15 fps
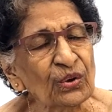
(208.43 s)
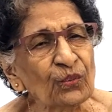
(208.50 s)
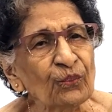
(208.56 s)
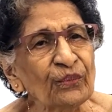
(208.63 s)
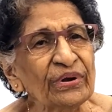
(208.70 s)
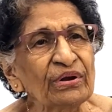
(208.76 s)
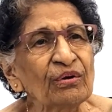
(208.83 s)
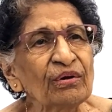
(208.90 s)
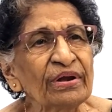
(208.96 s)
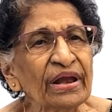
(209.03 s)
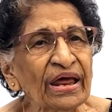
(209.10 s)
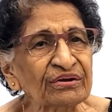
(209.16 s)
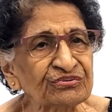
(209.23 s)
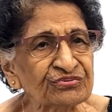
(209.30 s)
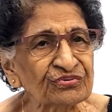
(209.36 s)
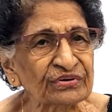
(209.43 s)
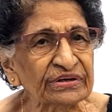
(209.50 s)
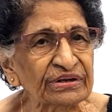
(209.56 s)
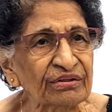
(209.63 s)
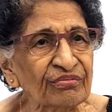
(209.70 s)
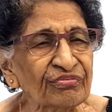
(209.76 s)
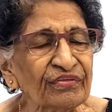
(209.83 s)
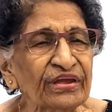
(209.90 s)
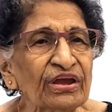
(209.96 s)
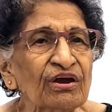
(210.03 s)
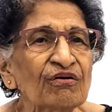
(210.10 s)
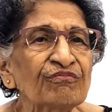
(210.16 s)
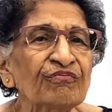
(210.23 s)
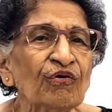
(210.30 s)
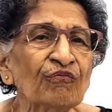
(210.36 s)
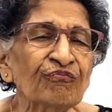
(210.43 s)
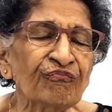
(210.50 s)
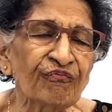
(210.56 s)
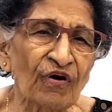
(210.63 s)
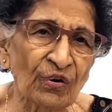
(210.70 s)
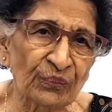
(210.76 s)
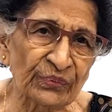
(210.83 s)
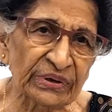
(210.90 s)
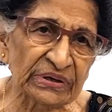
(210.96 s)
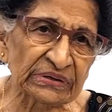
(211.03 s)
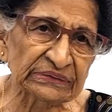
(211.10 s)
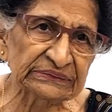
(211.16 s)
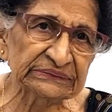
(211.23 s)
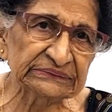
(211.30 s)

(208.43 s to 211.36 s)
we naturally think of our founder